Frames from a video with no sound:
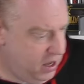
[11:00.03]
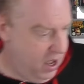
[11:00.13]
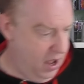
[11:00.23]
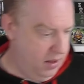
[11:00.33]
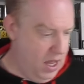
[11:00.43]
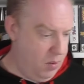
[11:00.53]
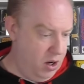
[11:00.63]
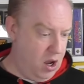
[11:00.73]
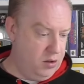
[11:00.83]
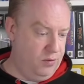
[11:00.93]
That
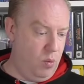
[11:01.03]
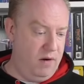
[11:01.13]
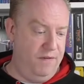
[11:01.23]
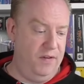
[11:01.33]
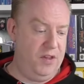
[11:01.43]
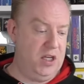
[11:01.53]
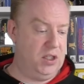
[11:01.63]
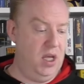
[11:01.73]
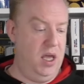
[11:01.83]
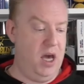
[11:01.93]
one goes for £1.50 at
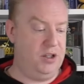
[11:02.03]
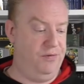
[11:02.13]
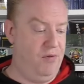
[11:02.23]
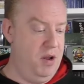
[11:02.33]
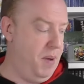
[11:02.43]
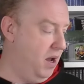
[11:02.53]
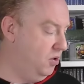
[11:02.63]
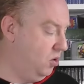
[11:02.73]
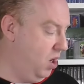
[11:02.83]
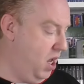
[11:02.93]
CEX,
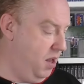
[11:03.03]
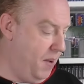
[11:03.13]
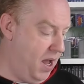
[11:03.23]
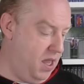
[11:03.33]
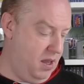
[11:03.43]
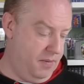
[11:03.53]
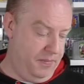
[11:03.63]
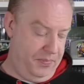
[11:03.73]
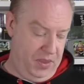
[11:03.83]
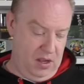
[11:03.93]
£3 on eBay.
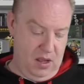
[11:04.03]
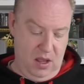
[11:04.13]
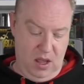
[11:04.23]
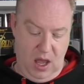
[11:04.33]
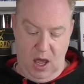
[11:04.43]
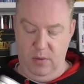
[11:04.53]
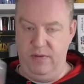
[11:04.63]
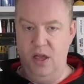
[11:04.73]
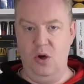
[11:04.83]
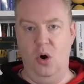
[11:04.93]
We've
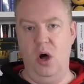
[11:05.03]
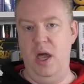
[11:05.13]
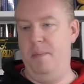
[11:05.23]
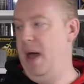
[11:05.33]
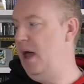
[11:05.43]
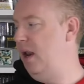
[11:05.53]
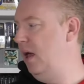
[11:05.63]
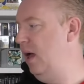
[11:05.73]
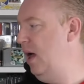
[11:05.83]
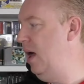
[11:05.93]
then got
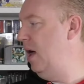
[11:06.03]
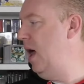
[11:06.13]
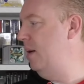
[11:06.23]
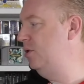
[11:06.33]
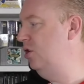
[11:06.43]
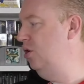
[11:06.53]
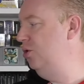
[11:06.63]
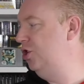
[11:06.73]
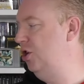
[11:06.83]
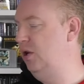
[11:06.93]
Hitman
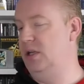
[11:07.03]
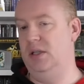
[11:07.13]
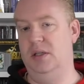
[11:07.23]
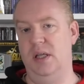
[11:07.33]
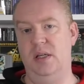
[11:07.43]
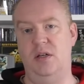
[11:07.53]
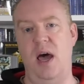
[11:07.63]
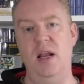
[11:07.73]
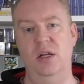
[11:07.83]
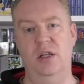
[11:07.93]
Absolution. This is the
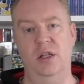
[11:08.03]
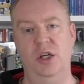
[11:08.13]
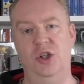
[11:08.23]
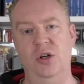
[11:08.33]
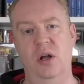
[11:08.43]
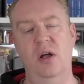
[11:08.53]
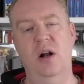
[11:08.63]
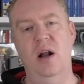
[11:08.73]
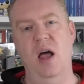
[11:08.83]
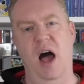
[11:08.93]
tailored edition.
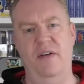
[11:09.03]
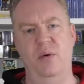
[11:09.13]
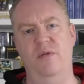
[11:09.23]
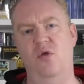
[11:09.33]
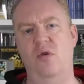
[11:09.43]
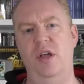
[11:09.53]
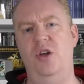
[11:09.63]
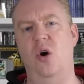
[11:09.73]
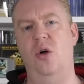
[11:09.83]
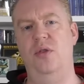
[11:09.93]
I think we've
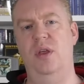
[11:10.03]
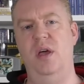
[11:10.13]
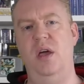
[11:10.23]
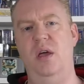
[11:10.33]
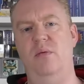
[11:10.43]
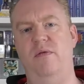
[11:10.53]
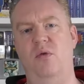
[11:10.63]
got this,